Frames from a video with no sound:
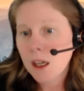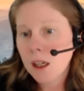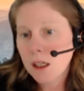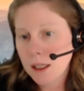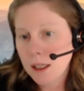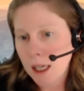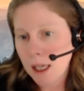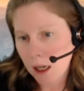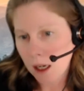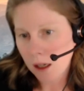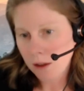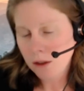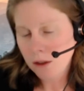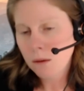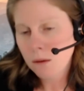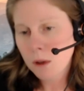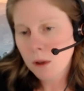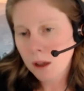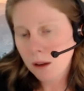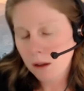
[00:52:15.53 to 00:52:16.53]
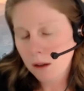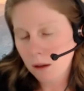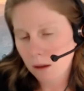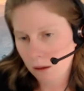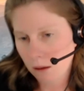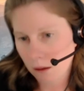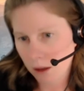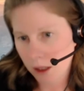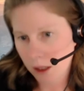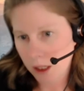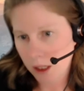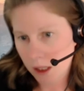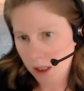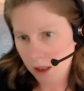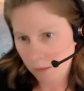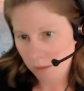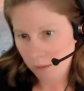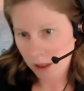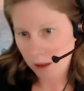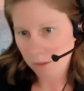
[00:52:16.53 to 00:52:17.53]
Yeah, so one of the early
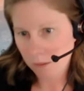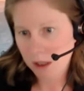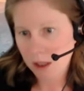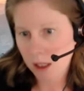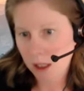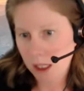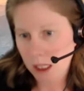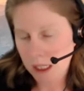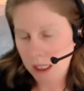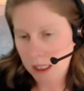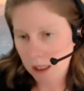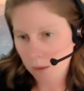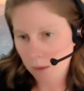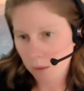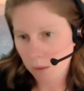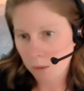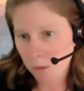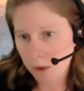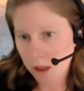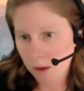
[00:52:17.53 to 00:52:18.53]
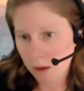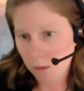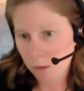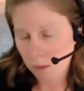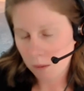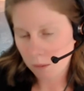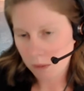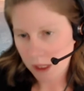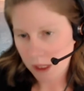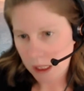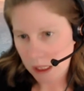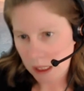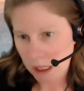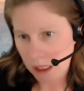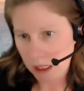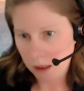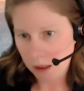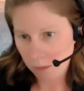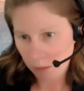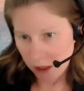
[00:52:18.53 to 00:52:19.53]
symptoms, like I said, when we see
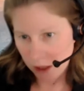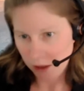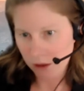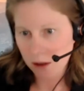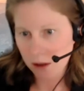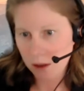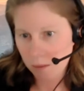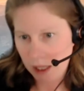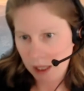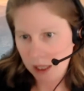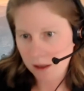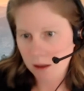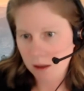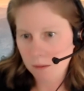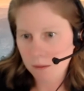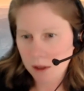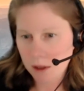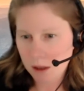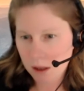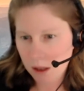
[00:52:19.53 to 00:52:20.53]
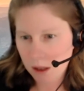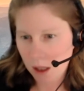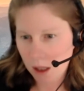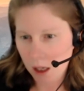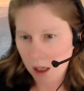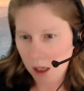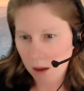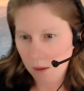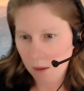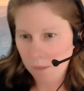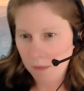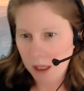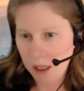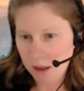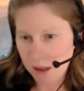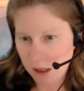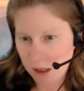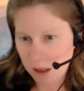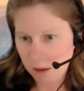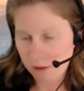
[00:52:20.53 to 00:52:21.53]
these muscle spasms and
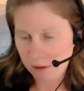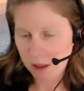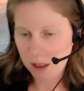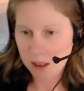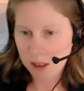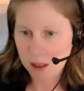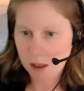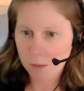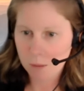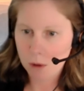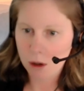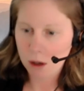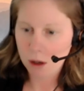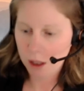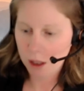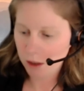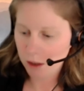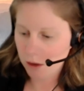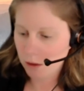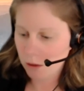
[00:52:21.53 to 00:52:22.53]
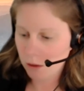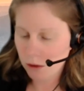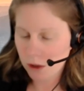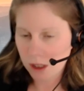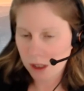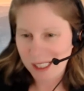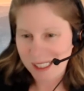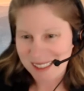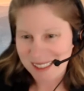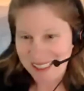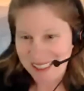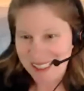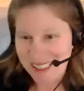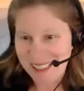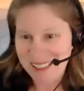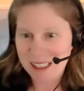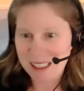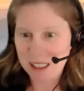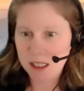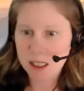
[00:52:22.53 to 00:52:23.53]
stiffness come on, it's usually
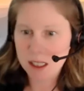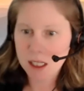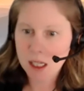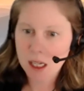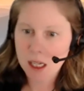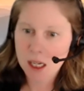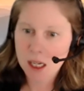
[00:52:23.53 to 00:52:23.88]
legs,